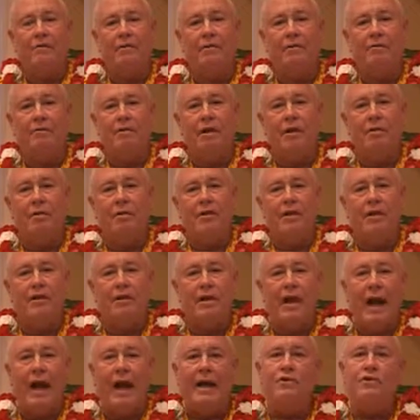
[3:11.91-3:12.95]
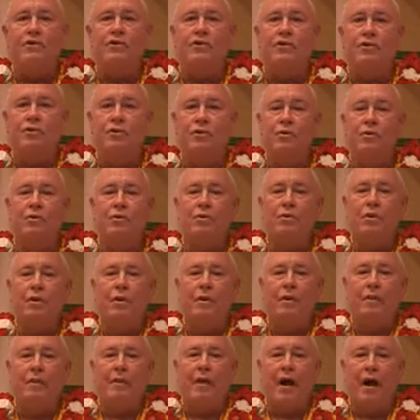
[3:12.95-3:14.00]
very attached to
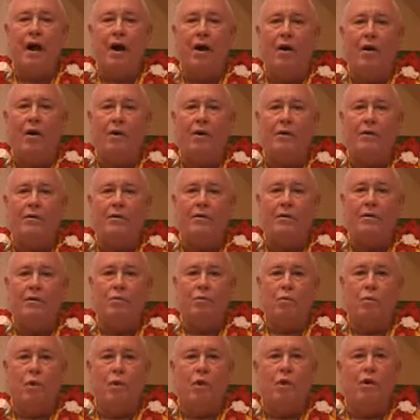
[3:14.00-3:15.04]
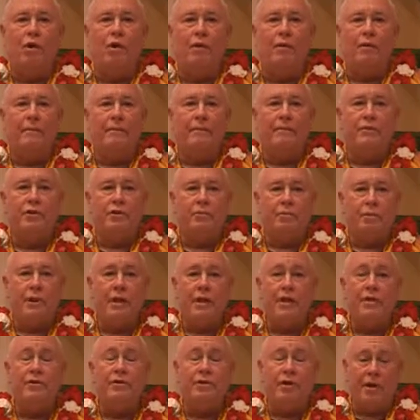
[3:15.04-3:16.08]
our work to
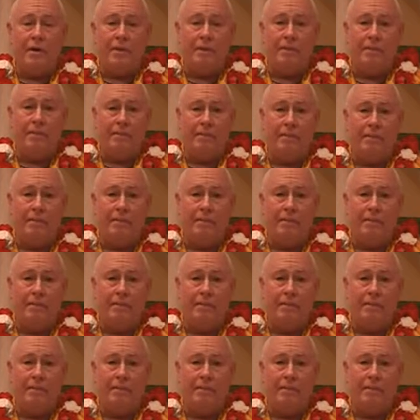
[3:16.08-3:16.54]
please him.